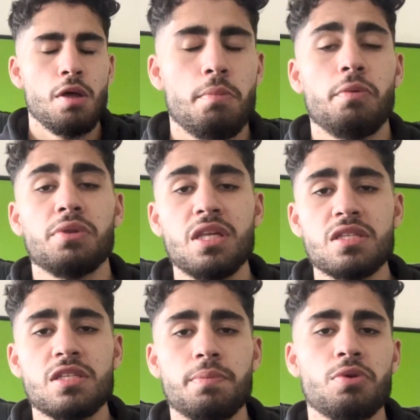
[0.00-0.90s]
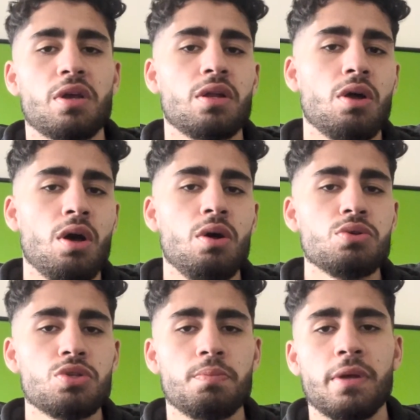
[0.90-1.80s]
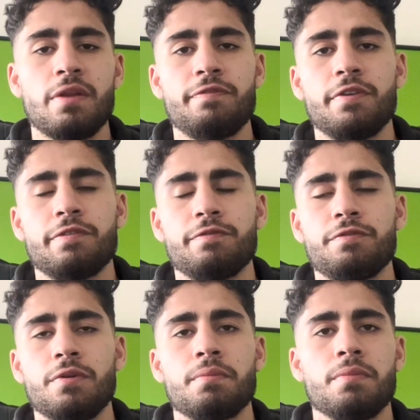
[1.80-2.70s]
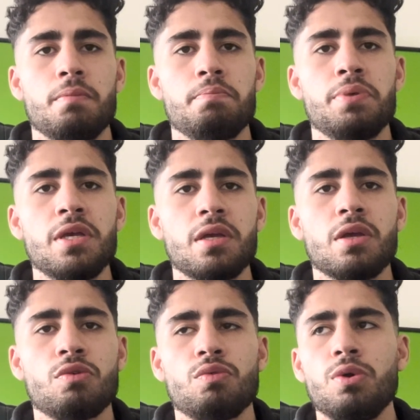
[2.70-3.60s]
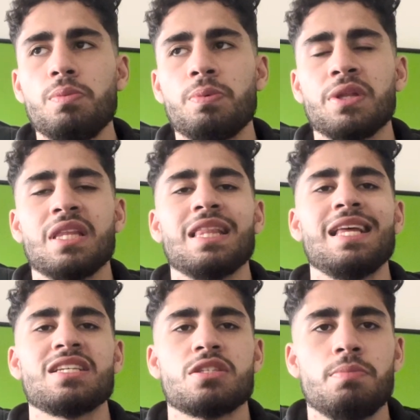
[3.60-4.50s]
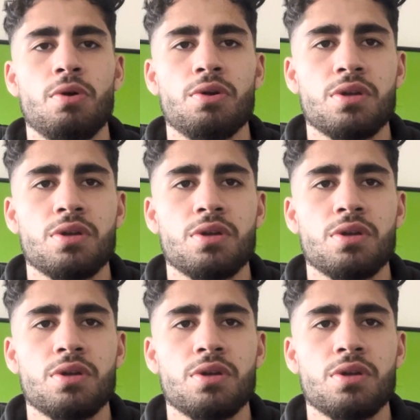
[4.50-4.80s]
But with this tip, you can also benefit from being in group with the less smart.